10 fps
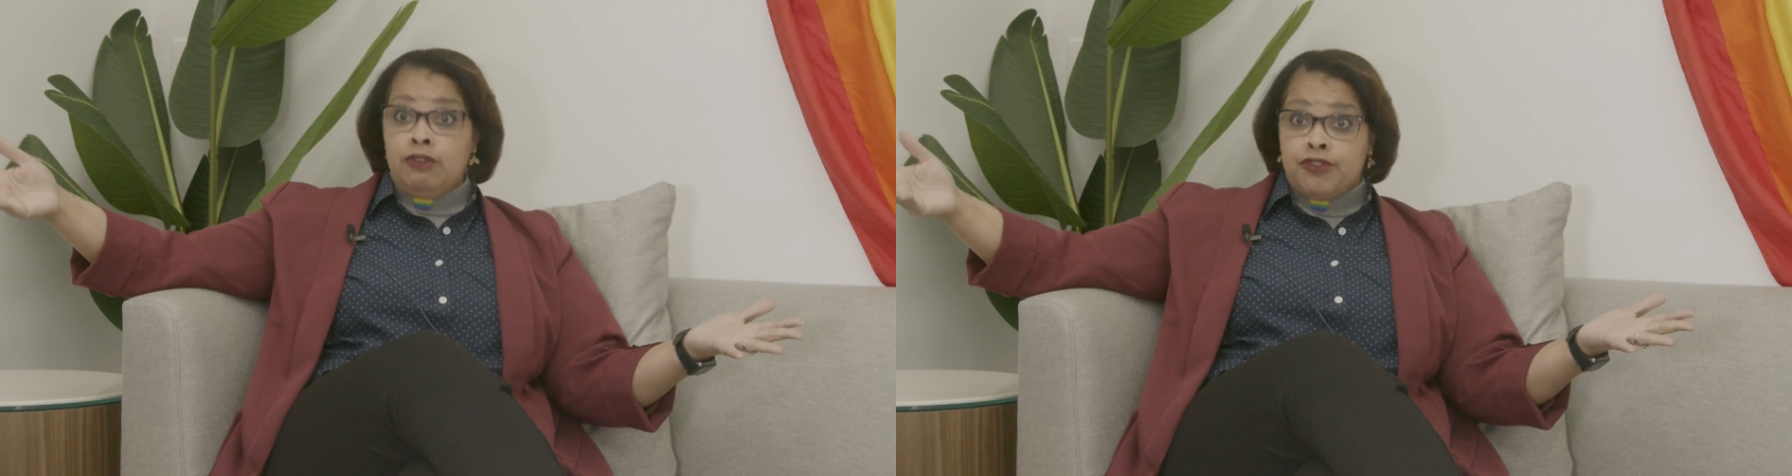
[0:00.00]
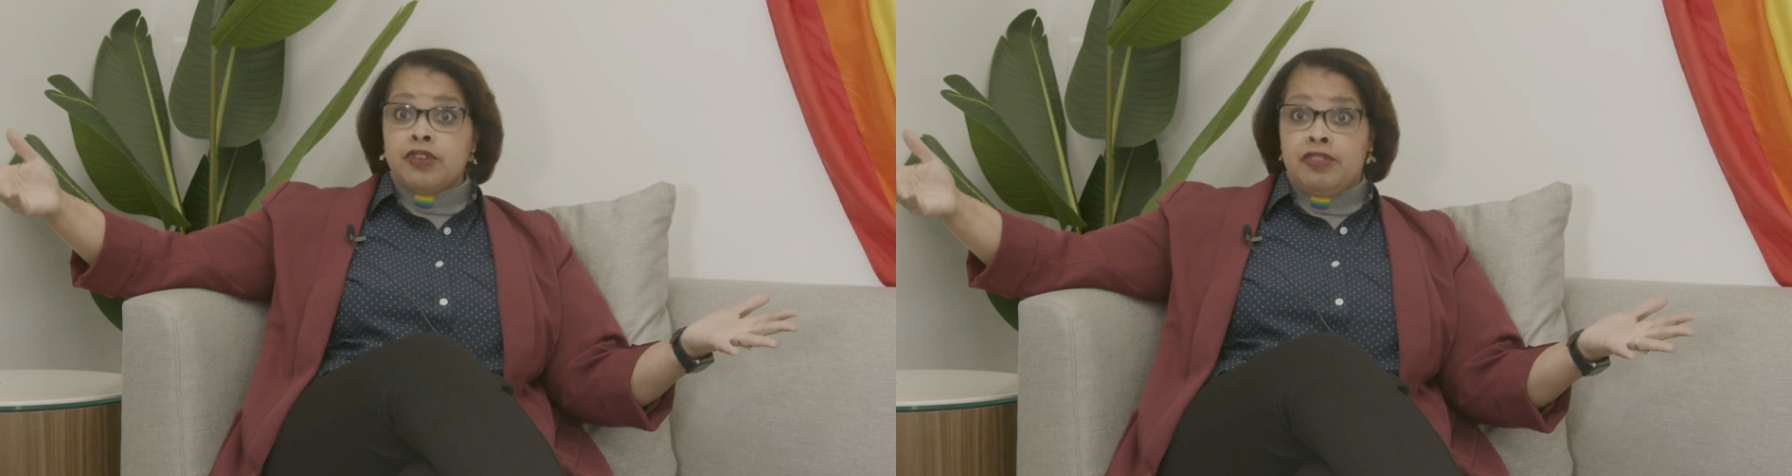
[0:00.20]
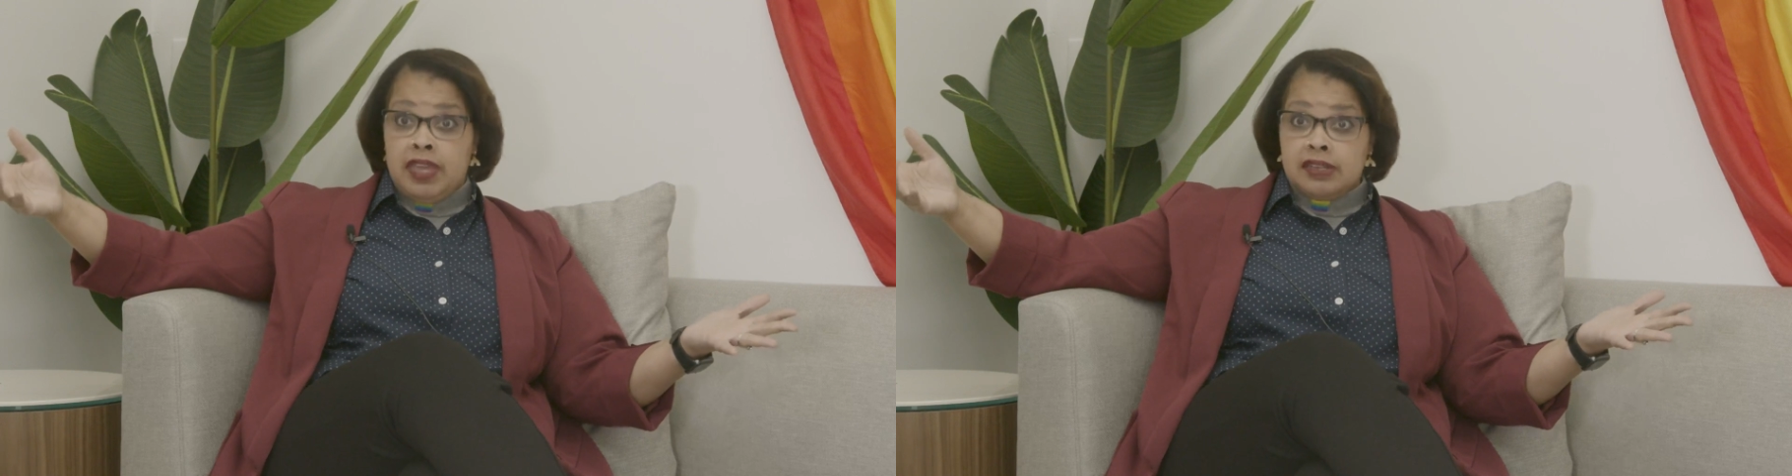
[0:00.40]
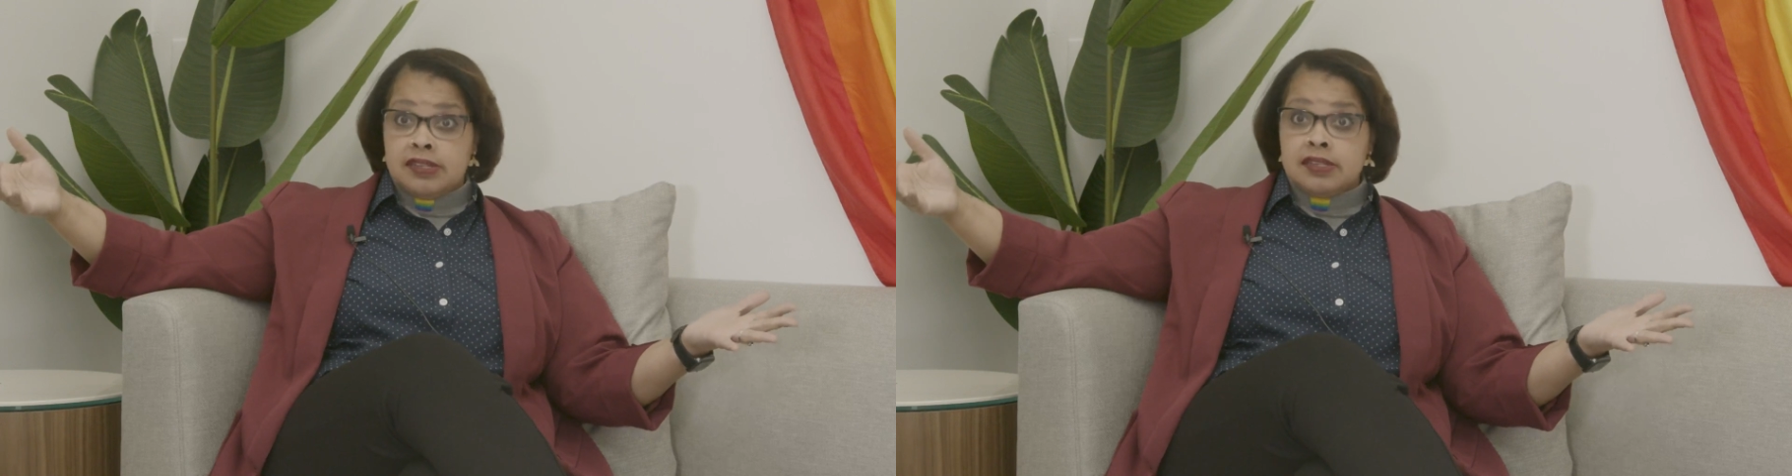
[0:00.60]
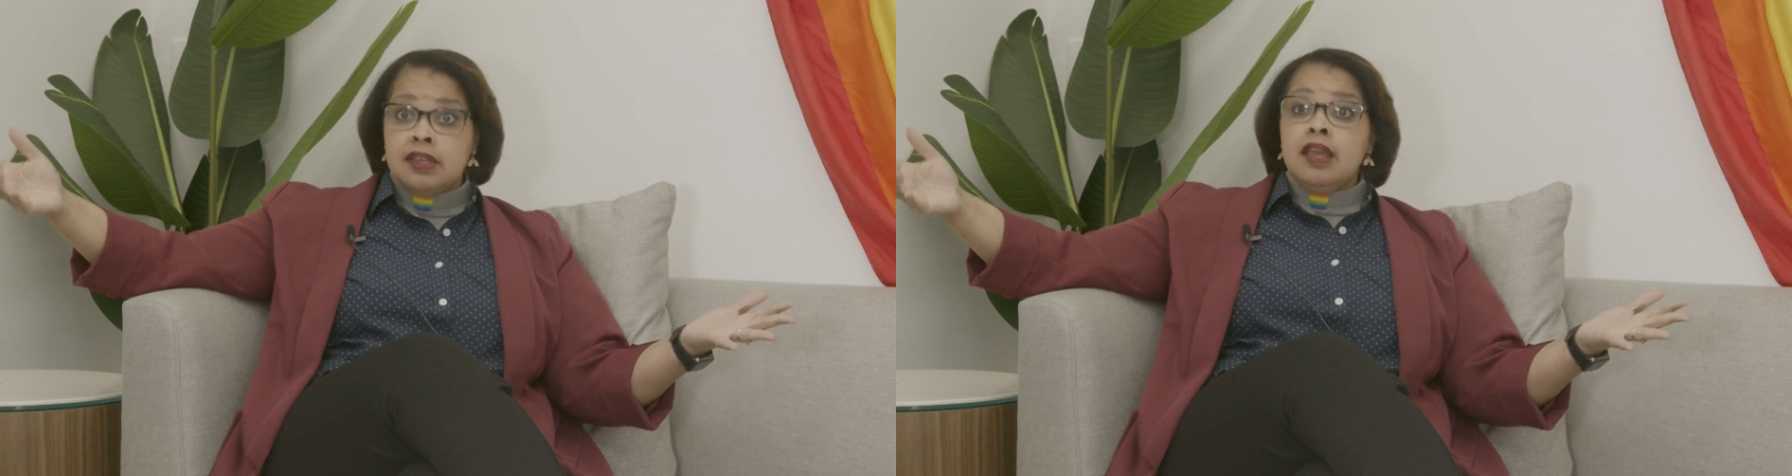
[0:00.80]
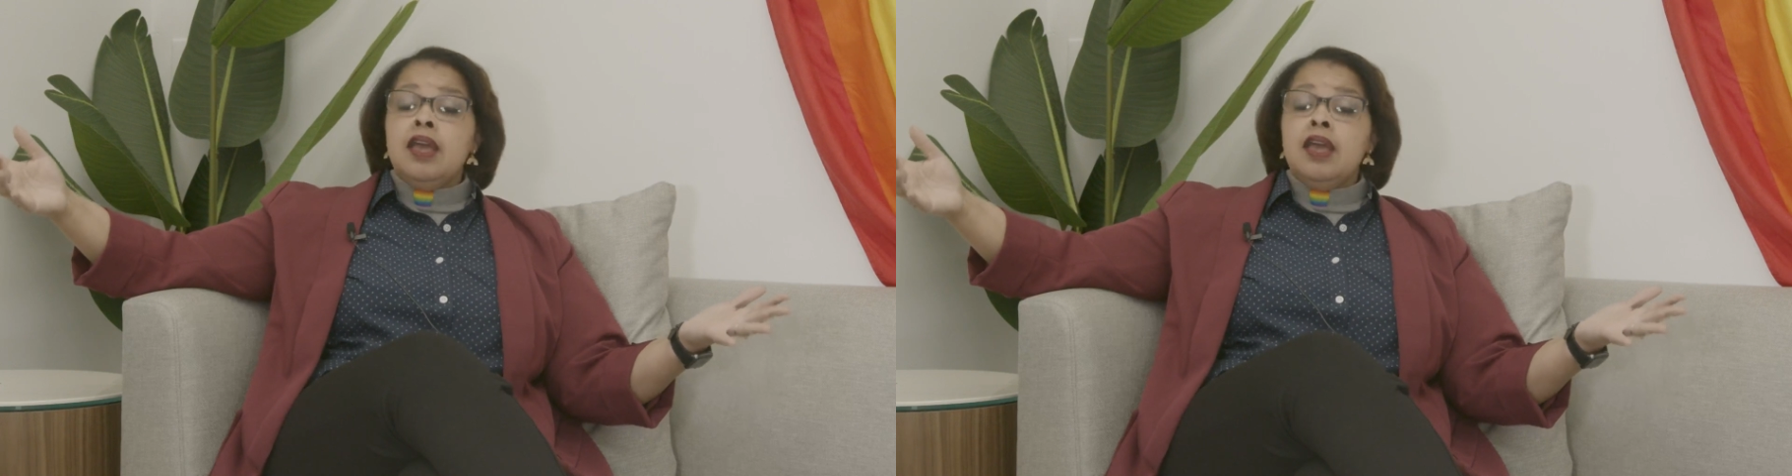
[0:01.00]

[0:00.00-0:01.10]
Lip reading: for this.